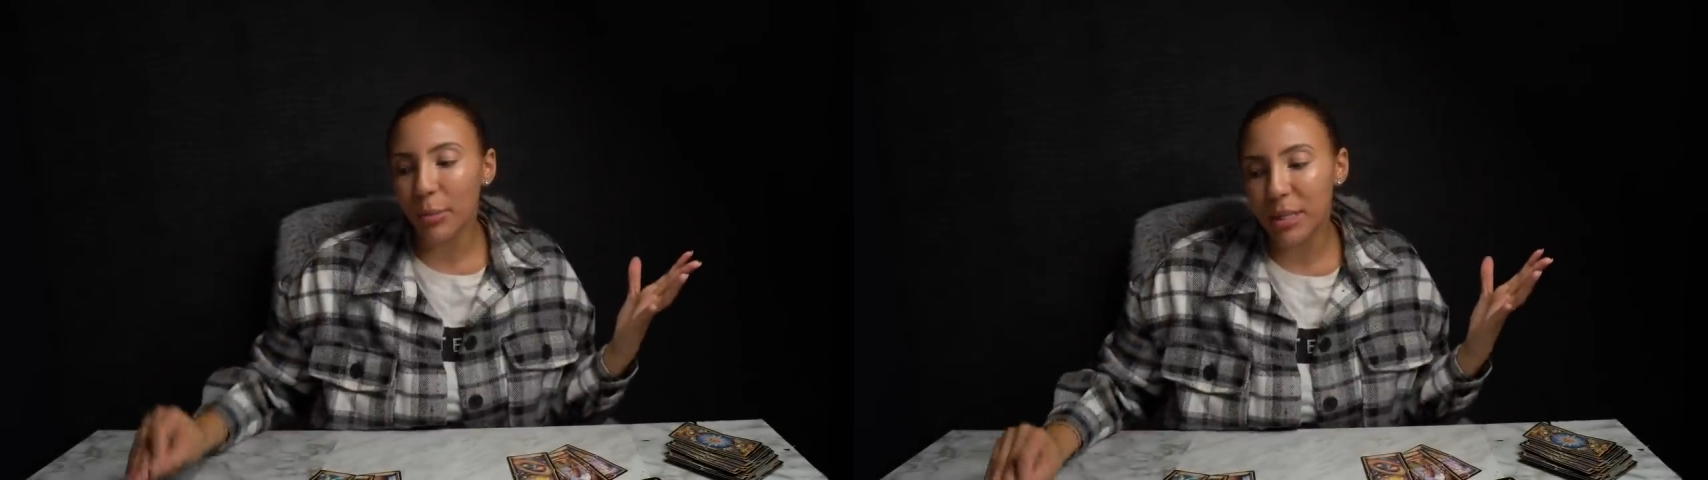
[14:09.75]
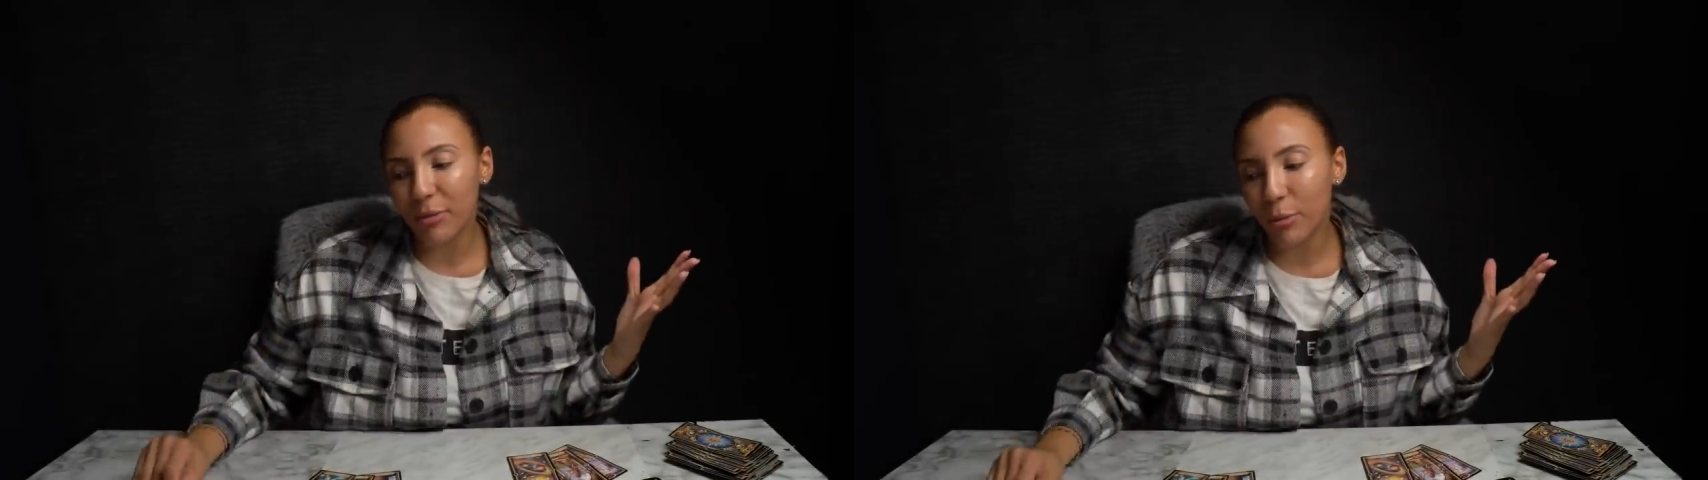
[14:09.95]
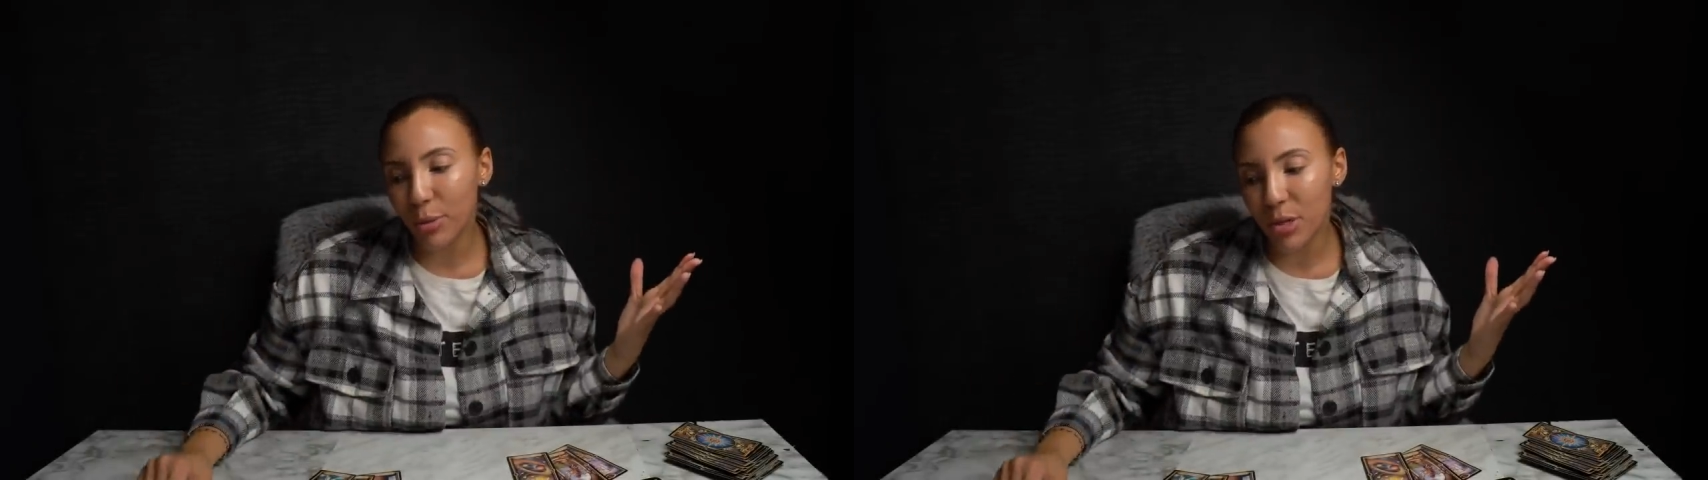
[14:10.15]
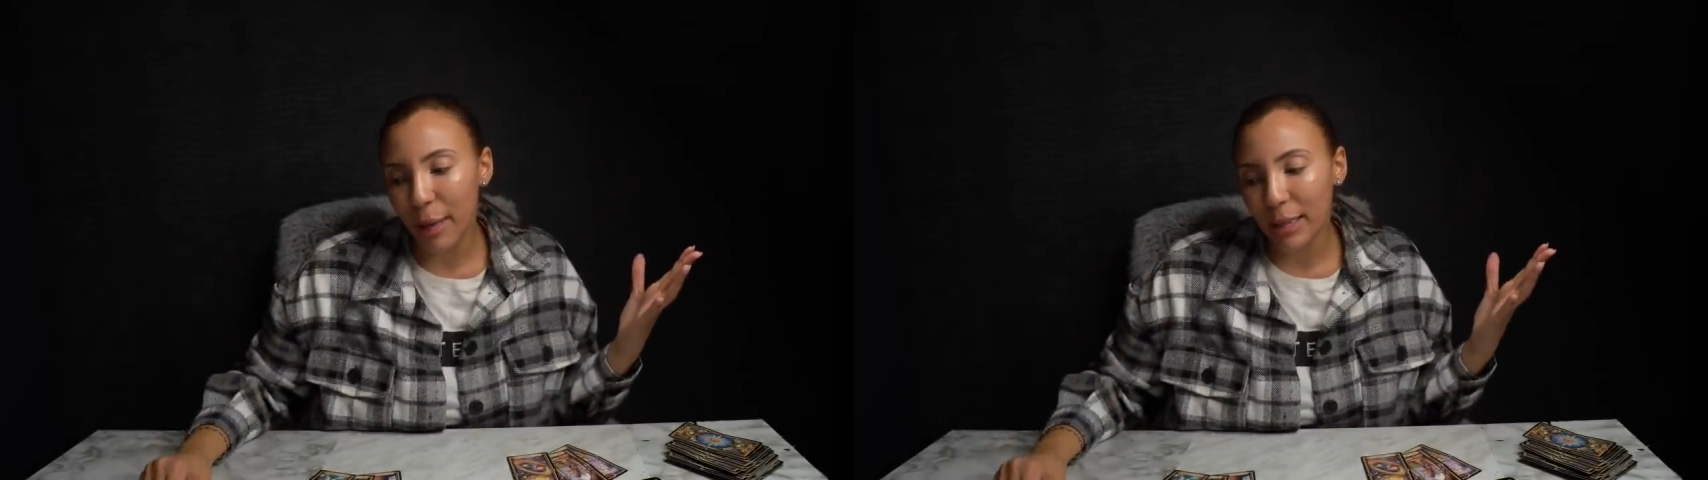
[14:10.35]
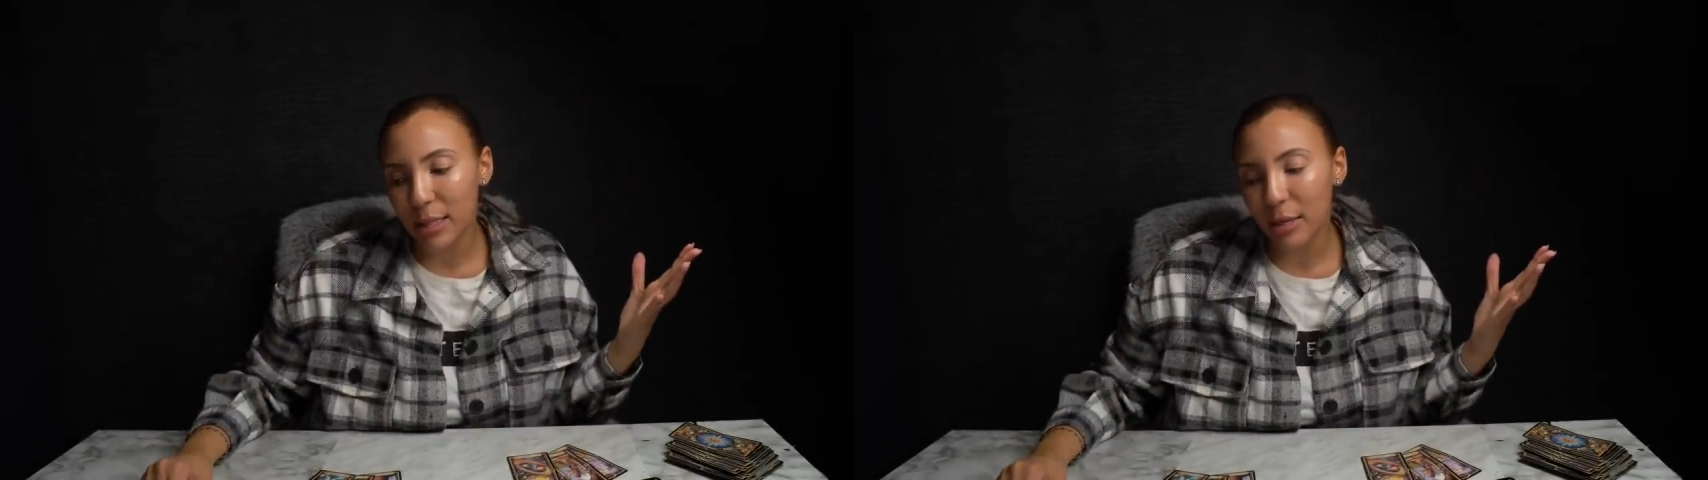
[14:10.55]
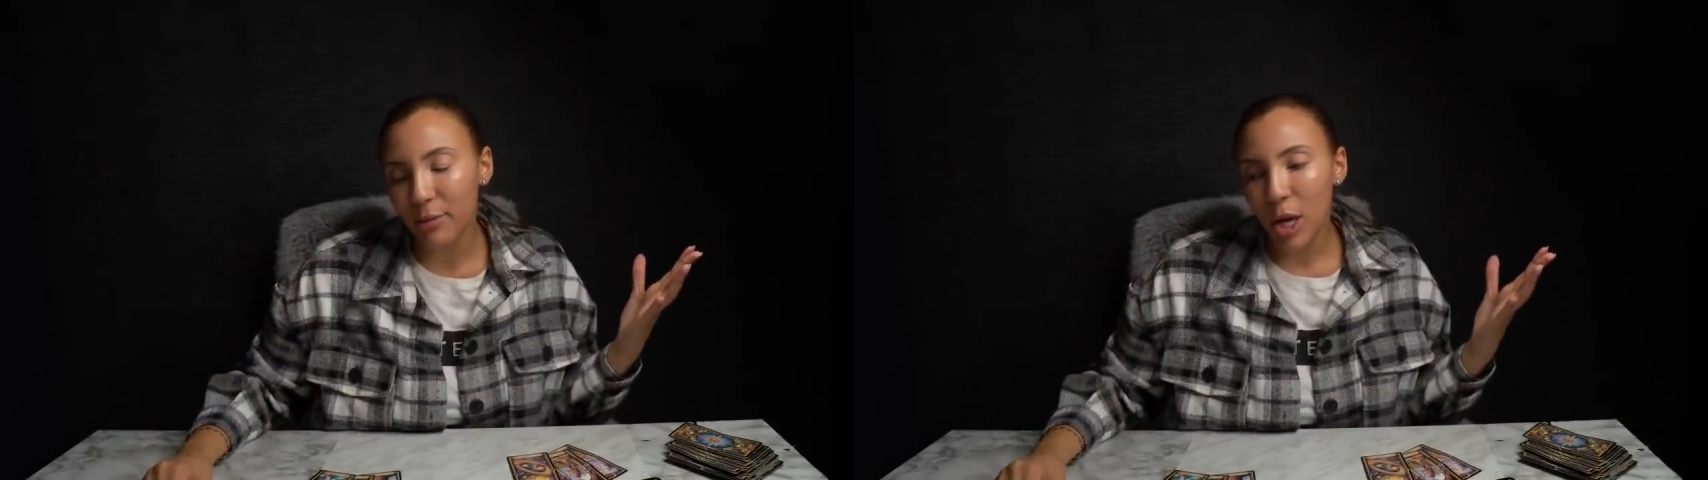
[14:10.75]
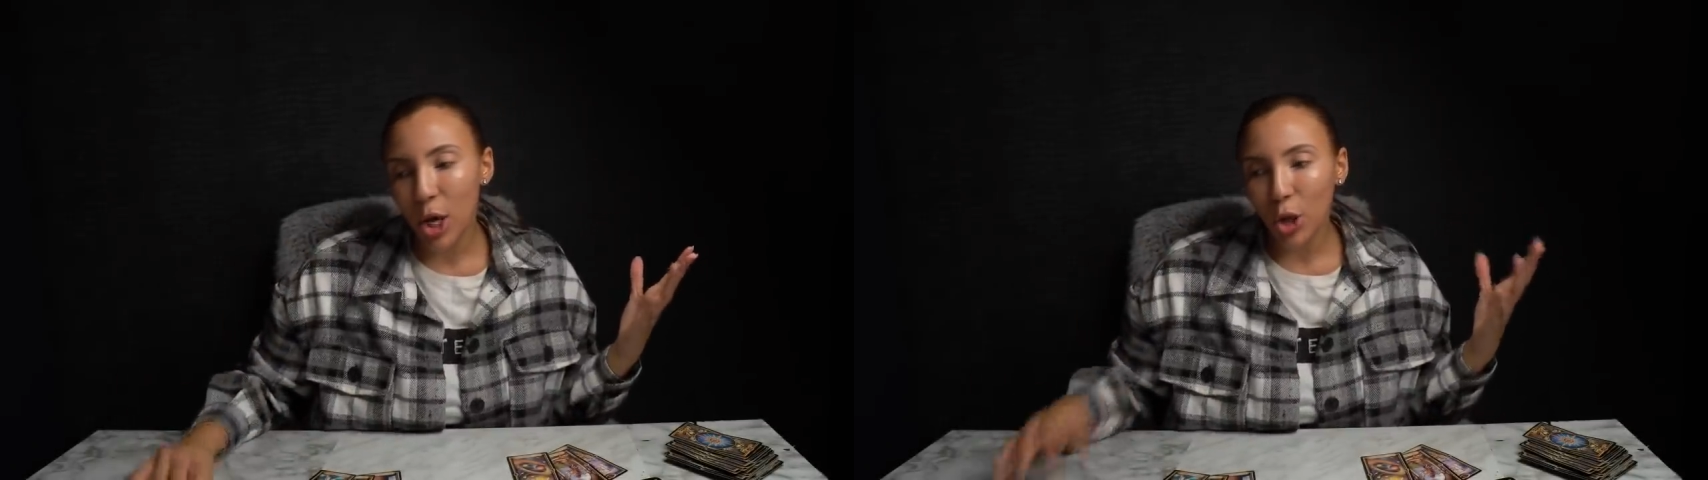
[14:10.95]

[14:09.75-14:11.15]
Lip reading: from a different perspective.